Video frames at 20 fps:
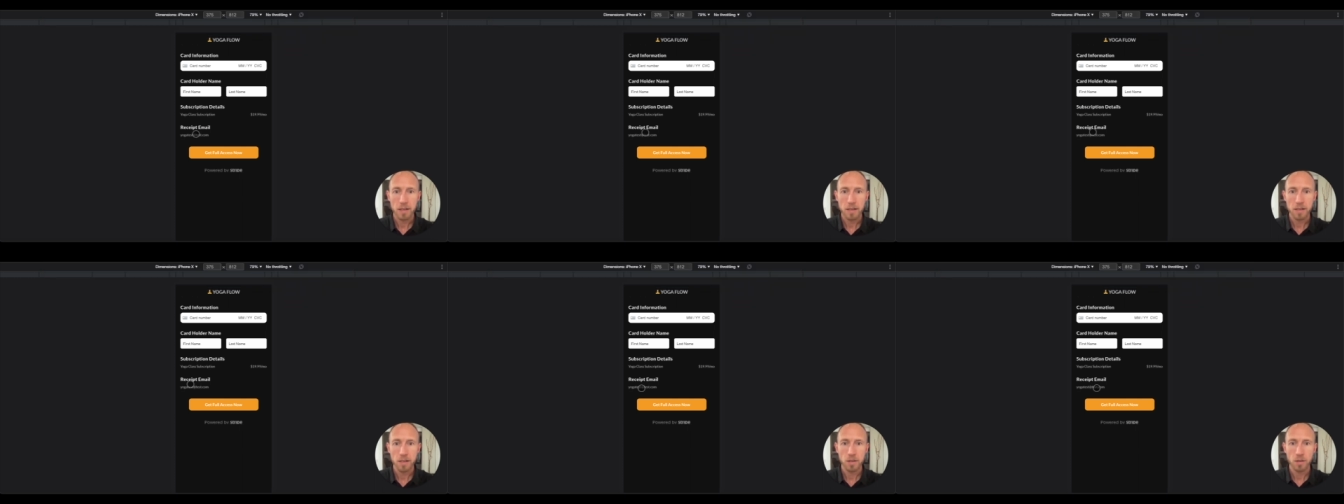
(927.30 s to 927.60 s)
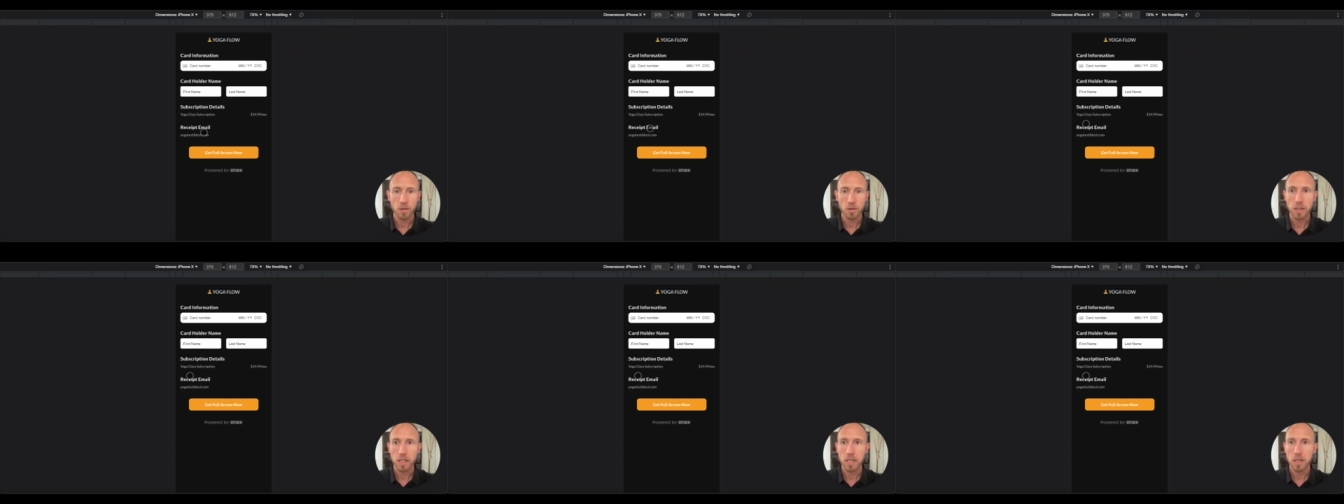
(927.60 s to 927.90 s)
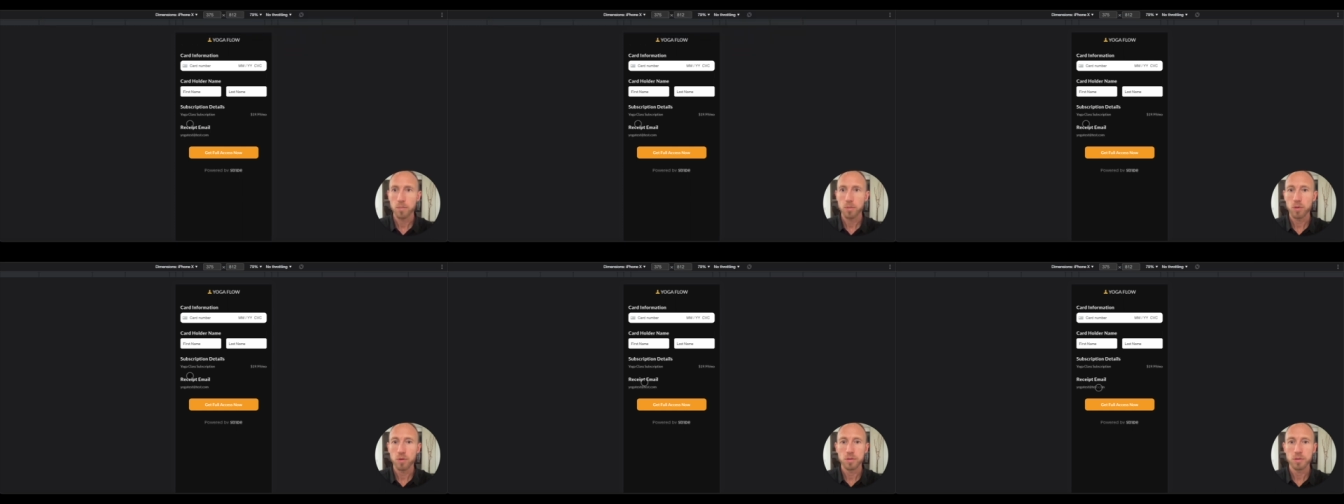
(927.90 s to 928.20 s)
you know getting
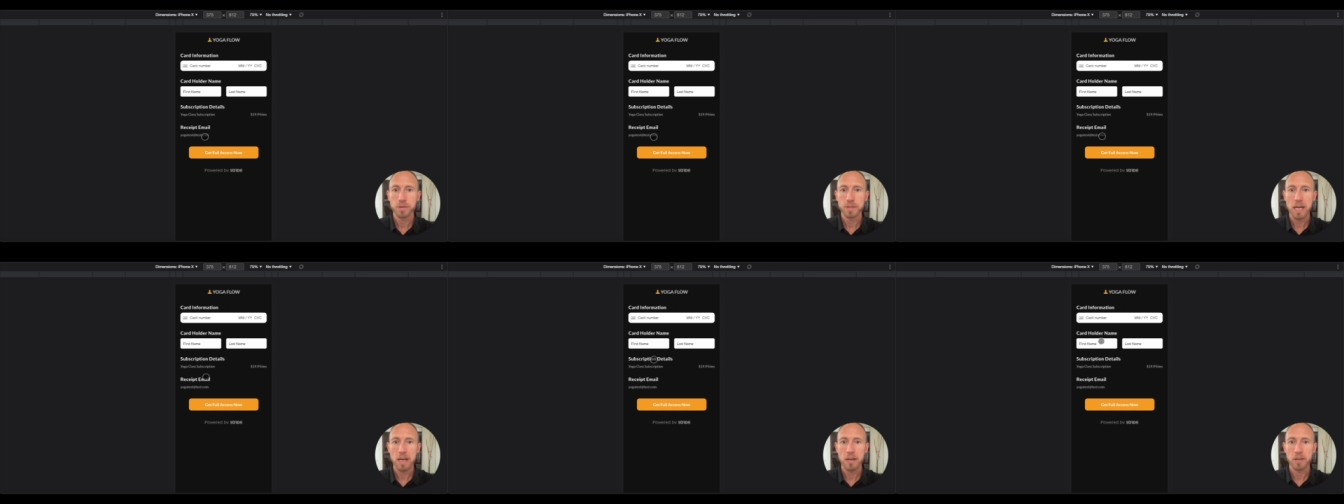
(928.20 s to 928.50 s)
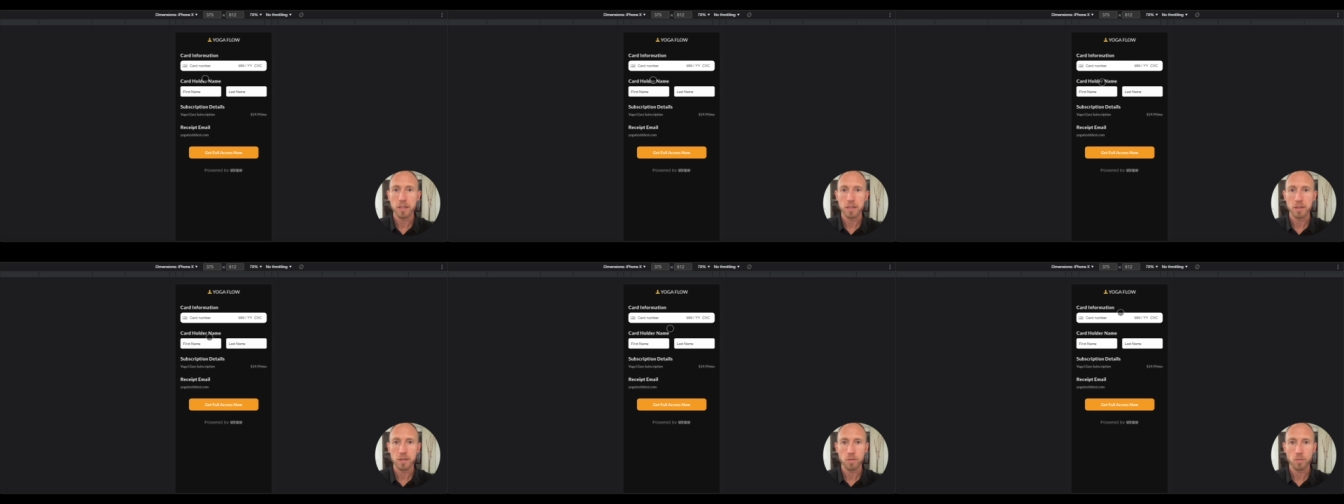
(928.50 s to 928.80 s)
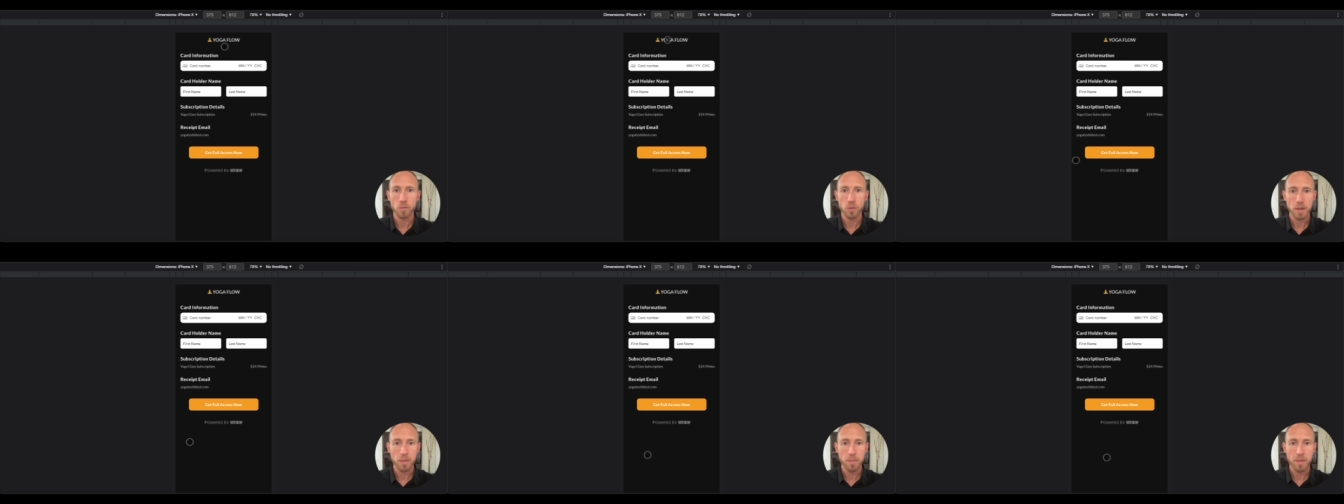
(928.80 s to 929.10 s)
pulled down and
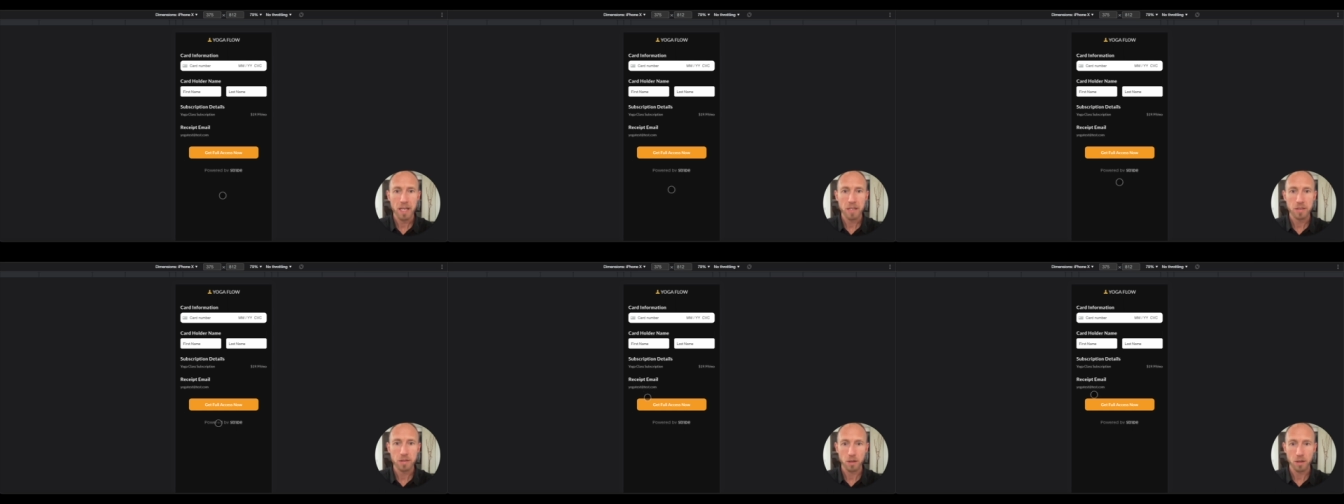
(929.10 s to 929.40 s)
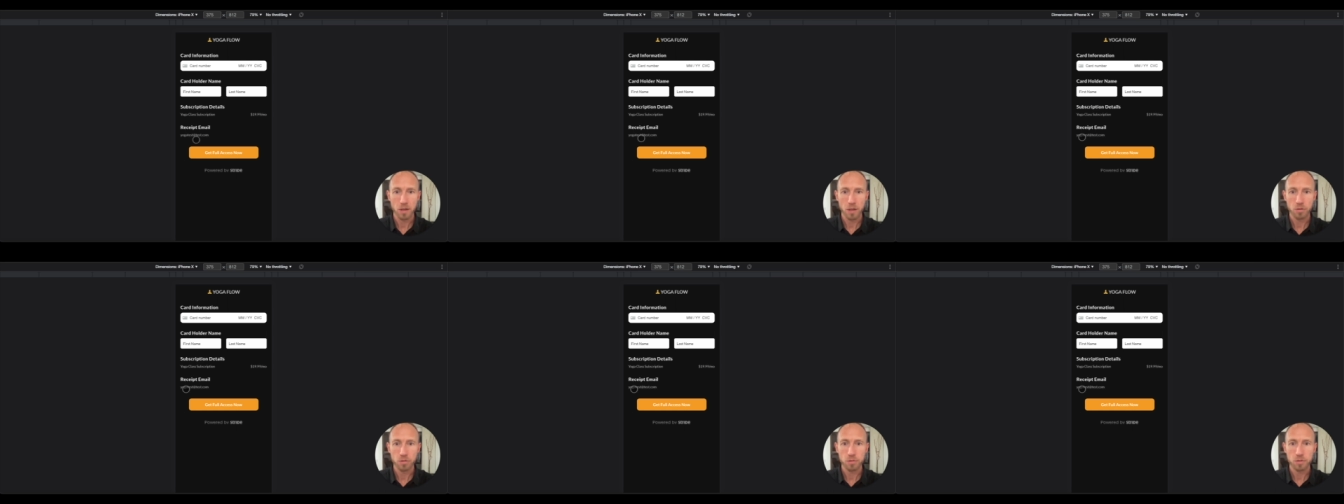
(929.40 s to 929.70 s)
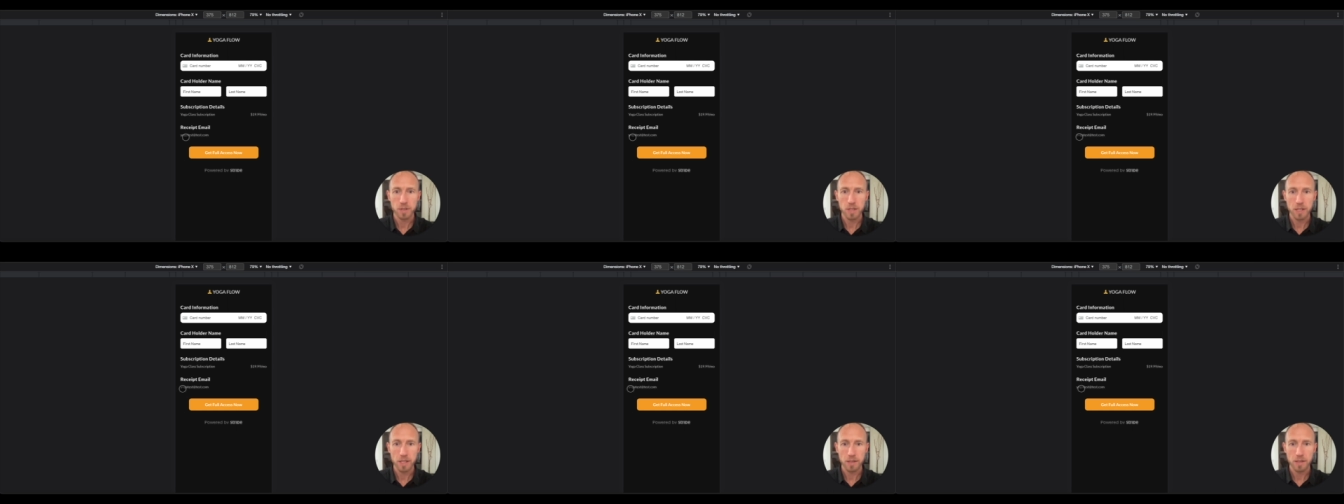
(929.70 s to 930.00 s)
when the page
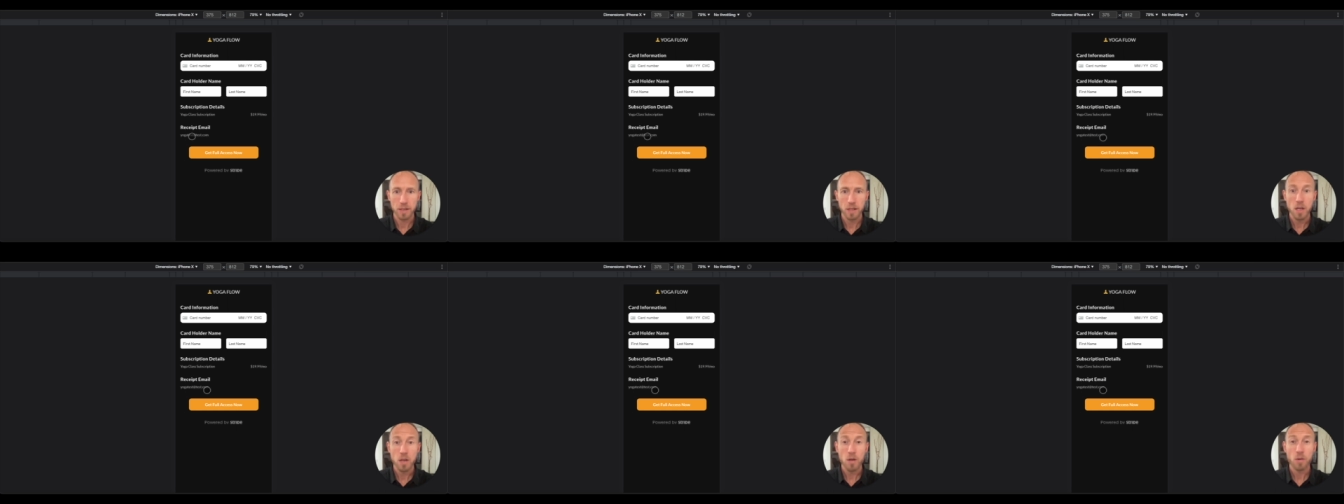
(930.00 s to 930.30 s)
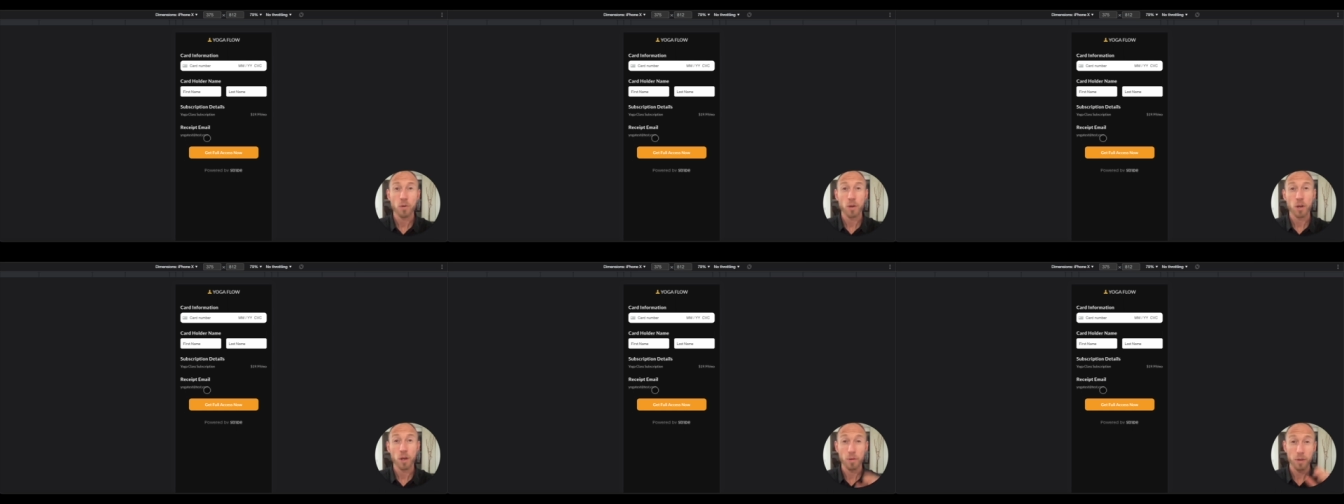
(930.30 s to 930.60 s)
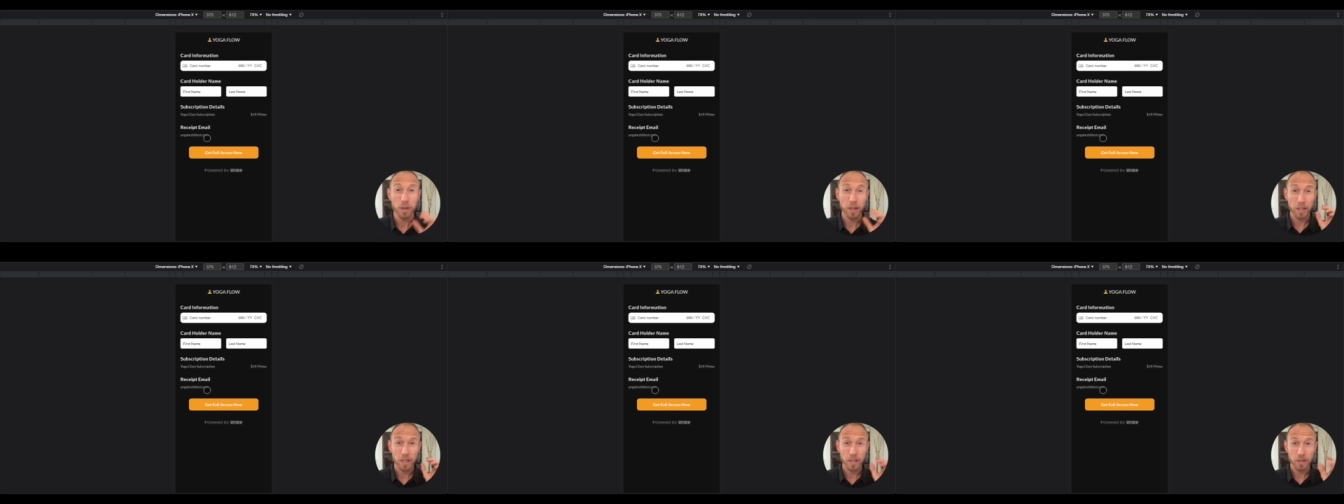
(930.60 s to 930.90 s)
loads and we're
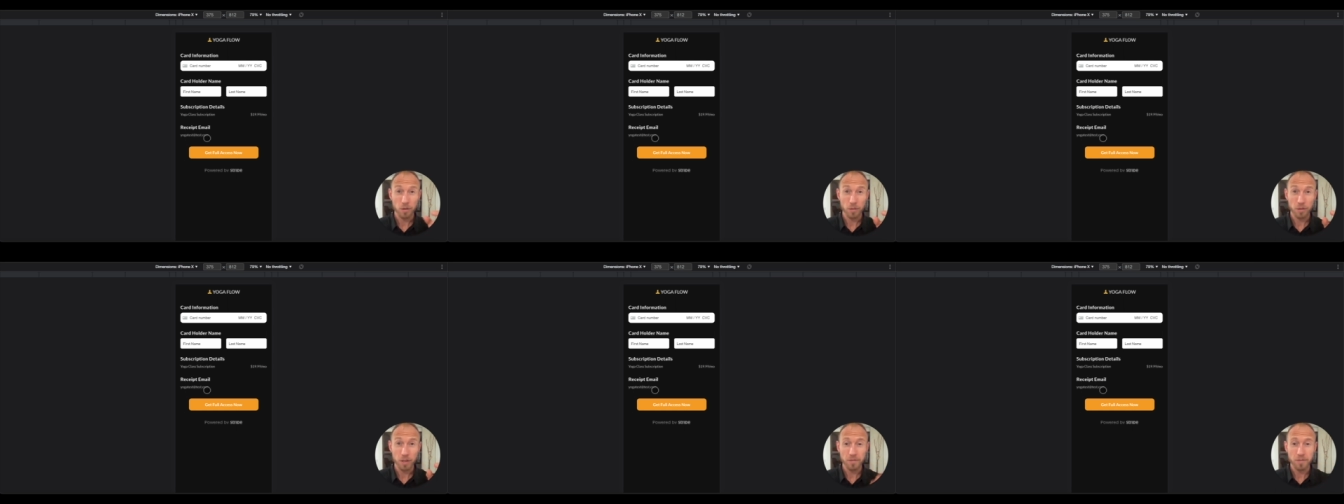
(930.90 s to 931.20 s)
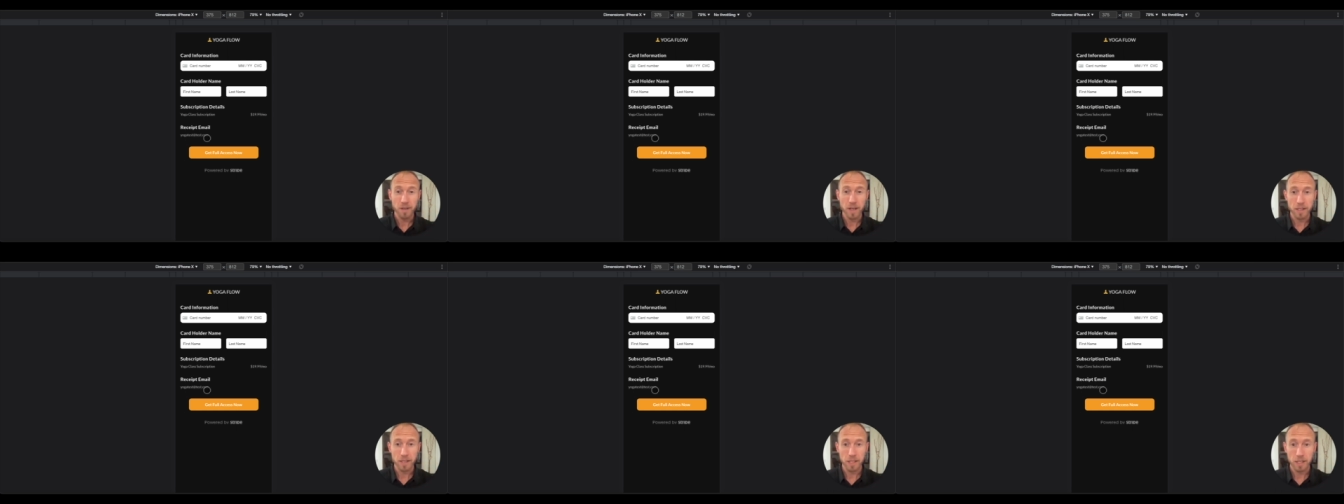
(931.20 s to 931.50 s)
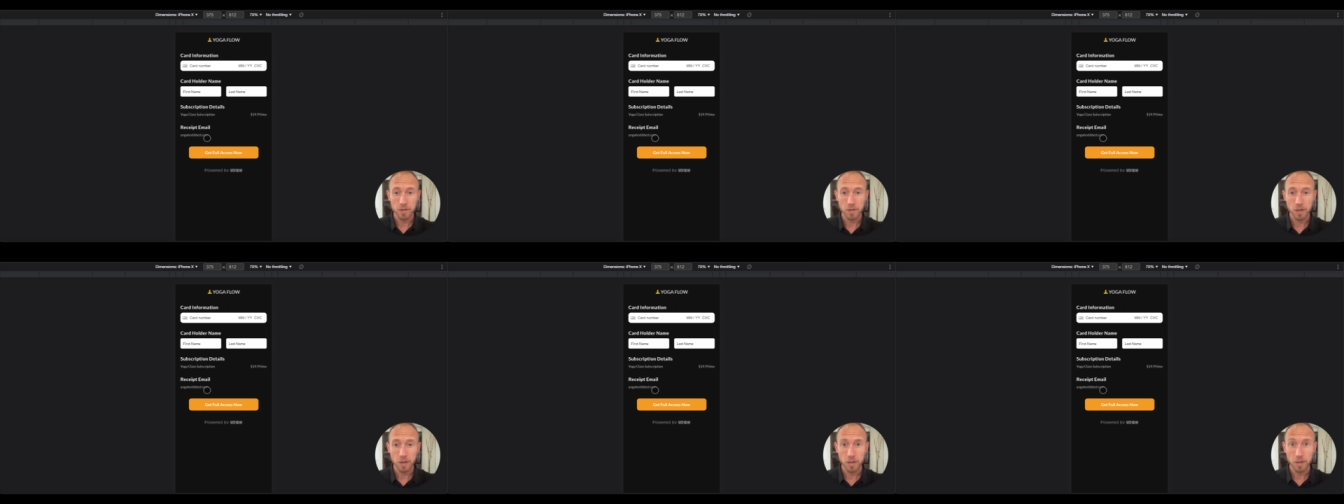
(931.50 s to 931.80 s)
going it's going to find the
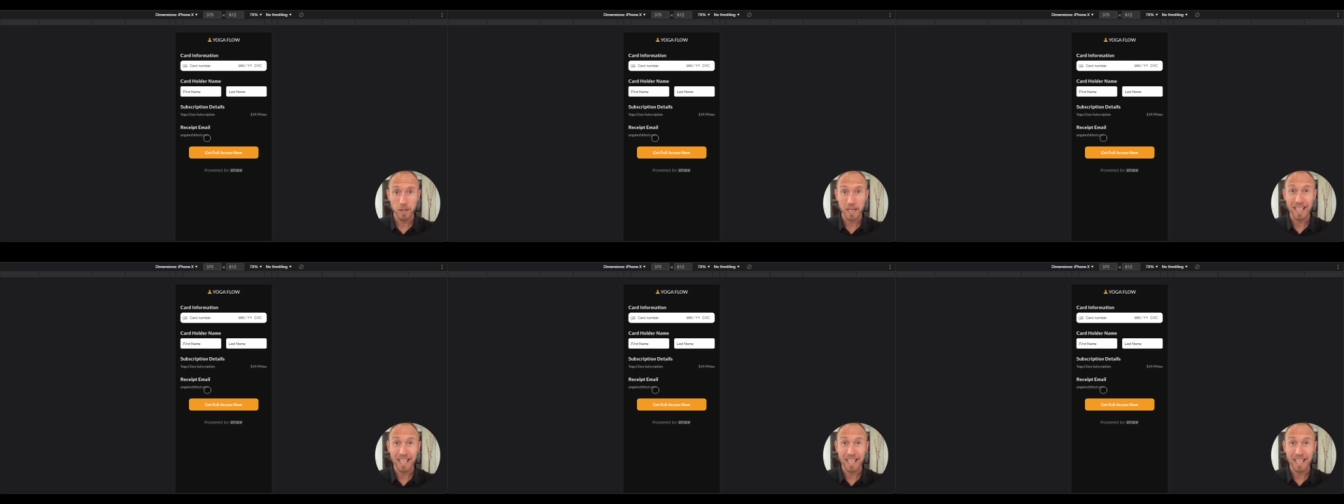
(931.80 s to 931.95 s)
user.